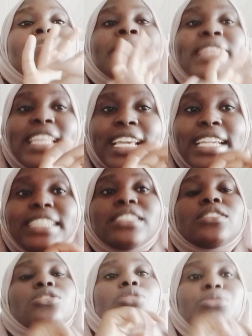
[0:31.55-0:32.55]
please
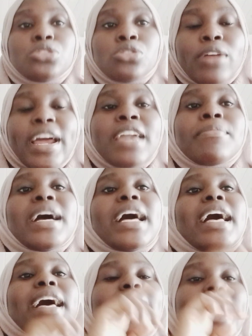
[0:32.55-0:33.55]
subscribe
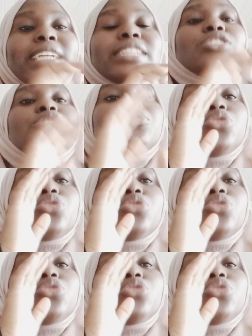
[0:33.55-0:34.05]
and